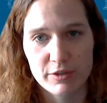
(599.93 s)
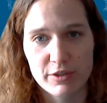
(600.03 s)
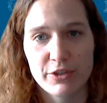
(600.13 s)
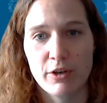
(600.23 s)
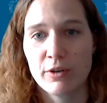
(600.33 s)

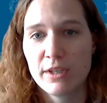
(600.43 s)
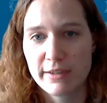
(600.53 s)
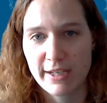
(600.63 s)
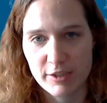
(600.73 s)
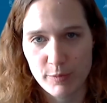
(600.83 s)
So
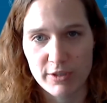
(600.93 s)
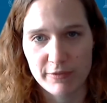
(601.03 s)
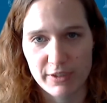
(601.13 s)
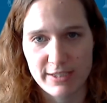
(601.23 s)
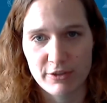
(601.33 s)
that's part of
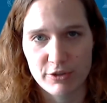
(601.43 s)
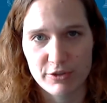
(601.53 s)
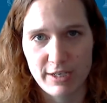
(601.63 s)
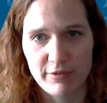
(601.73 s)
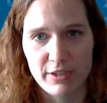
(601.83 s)
the standard
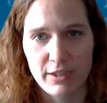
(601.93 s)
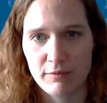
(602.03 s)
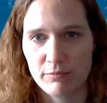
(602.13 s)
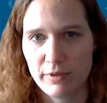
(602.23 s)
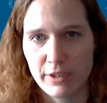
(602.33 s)

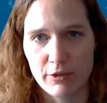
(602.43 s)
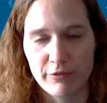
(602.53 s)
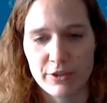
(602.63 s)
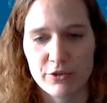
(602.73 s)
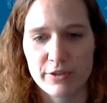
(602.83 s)
safety,
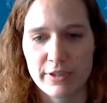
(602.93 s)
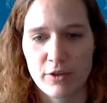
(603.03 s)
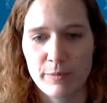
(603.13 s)
features that are